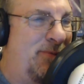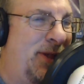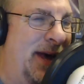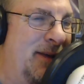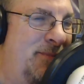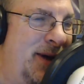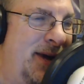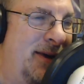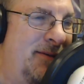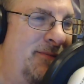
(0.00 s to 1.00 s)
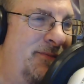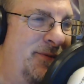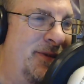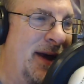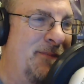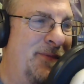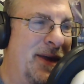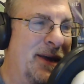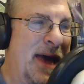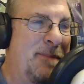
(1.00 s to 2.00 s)
a plan B type
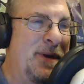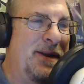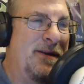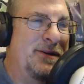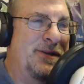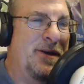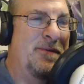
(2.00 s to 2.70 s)
thing happening here. So